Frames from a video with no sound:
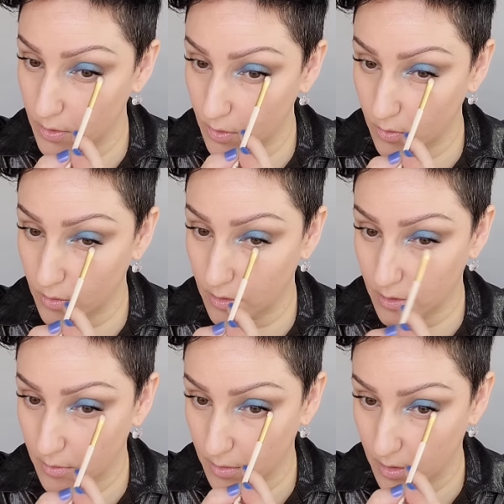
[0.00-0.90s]
to
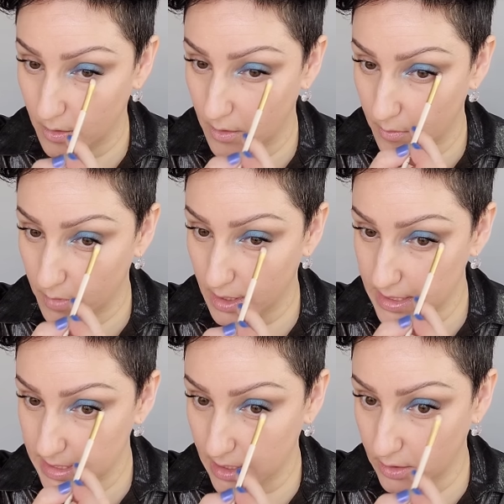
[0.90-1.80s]

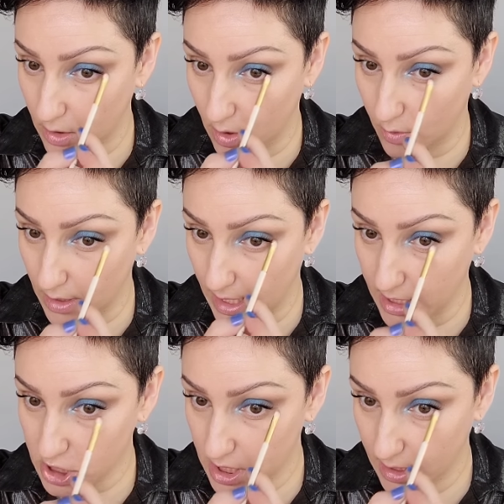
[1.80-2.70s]
place that on the lower
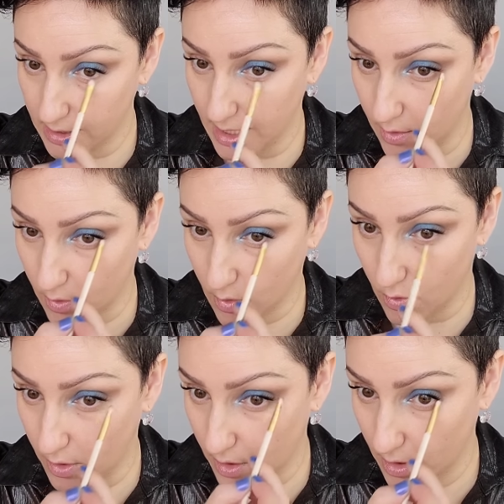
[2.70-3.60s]
lash line on the outer
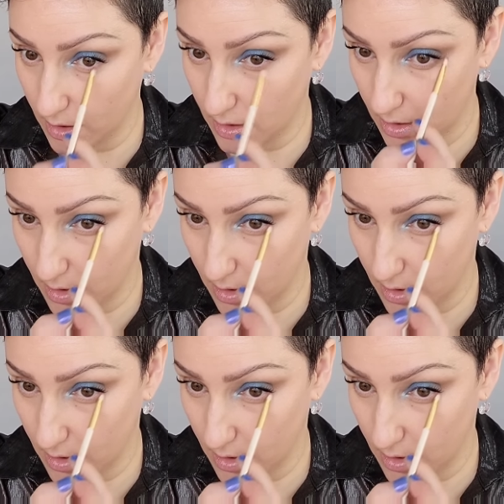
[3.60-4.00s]
corner.